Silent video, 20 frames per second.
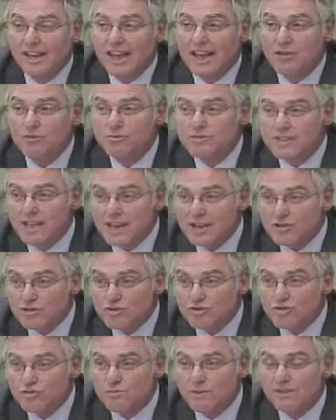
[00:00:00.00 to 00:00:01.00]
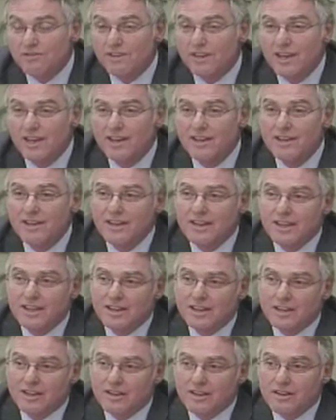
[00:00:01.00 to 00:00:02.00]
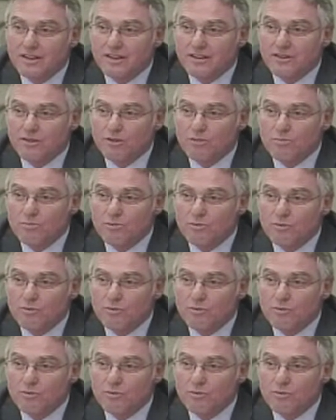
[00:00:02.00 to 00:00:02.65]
to drug trafficking and the use of drugs